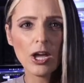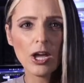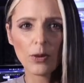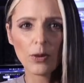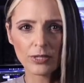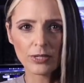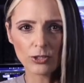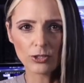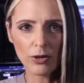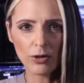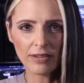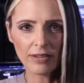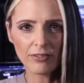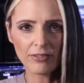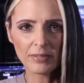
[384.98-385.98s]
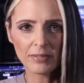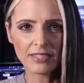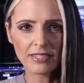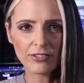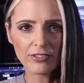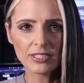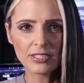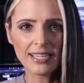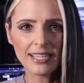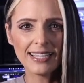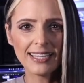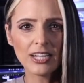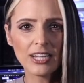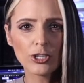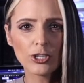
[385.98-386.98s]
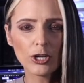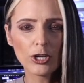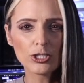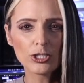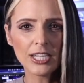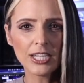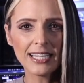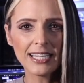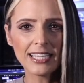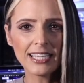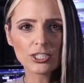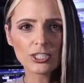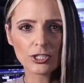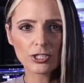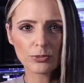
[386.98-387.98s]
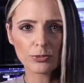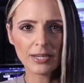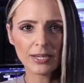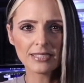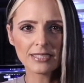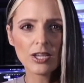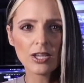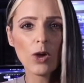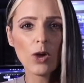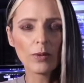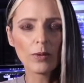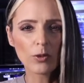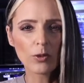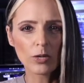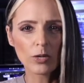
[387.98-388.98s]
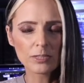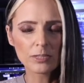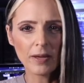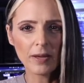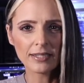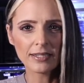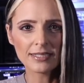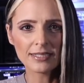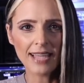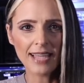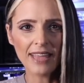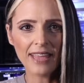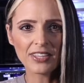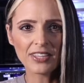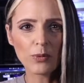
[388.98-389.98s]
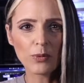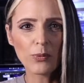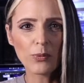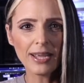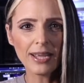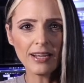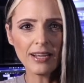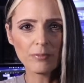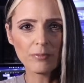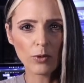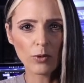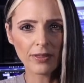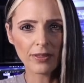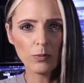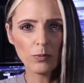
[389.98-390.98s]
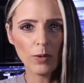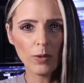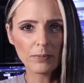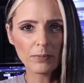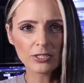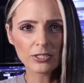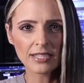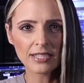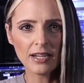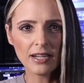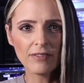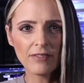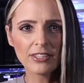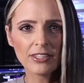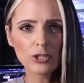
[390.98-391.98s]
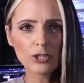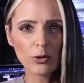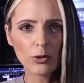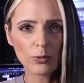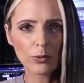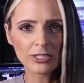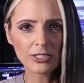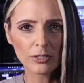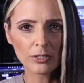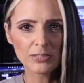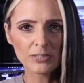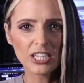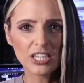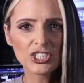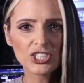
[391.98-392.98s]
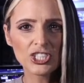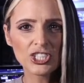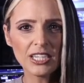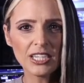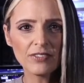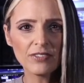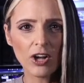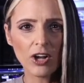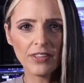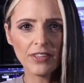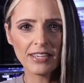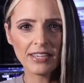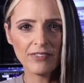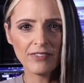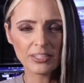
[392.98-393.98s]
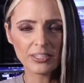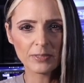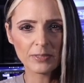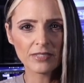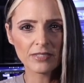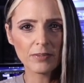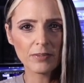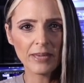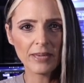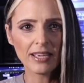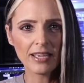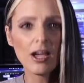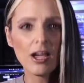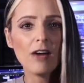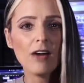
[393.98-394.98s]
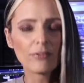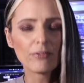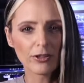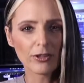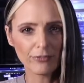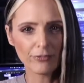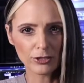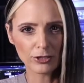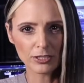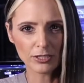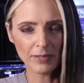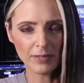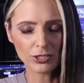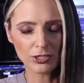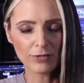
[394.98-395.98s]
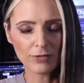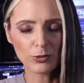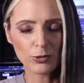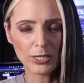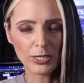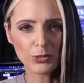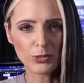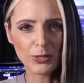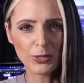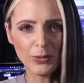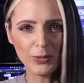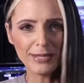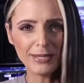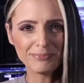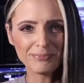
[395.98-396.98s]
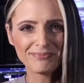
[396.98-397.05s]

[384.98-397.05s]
resulting from the difference in negotiating interest rates with correspondents at the rate of more than 1% of the total returns achieved on the investments of the bank for the first semester of 2021.